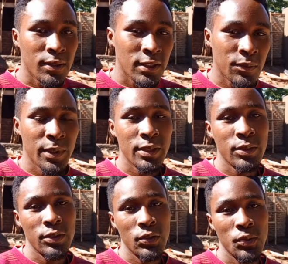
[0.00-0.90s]

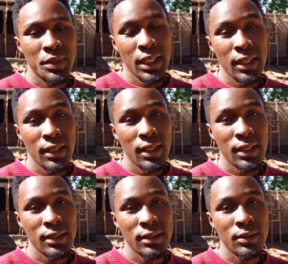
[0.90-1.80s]
Chefmatiko's YouTube channel,
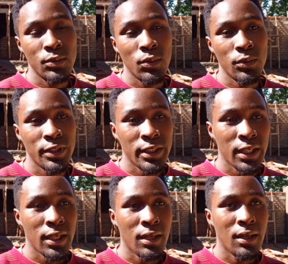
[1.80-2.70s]
guys, to
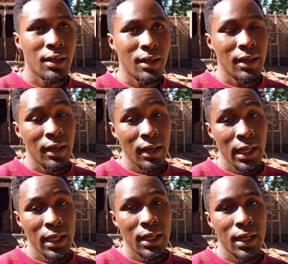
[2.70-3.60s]
share,
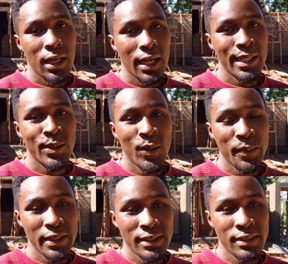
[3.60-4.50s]
like, and
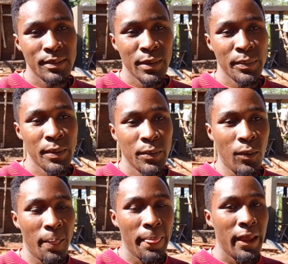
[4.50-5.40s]
comment, my people.
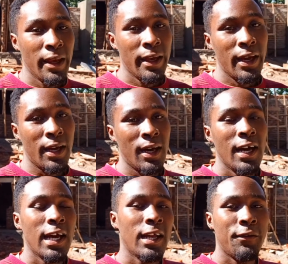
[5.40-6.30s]
Yeah,
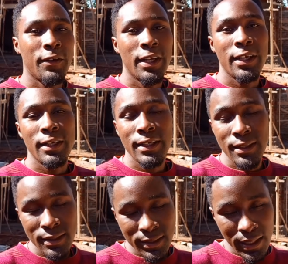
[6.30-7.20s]
and for the
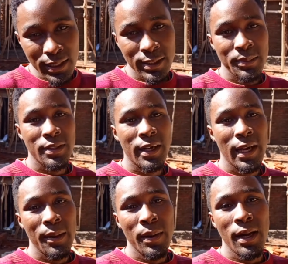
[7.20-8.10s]
returning
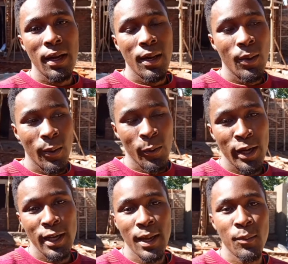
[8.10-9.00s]
subscriber,
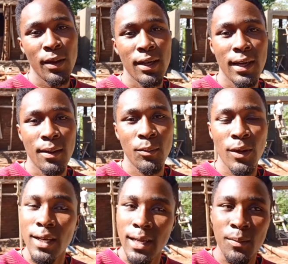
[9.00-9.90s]
welcome
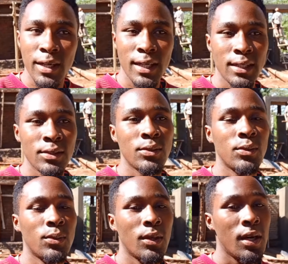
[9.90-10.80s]
again
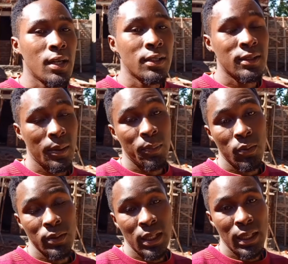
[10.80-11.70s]
to
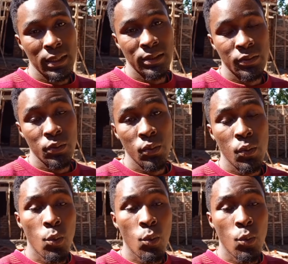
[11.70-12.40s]
support us through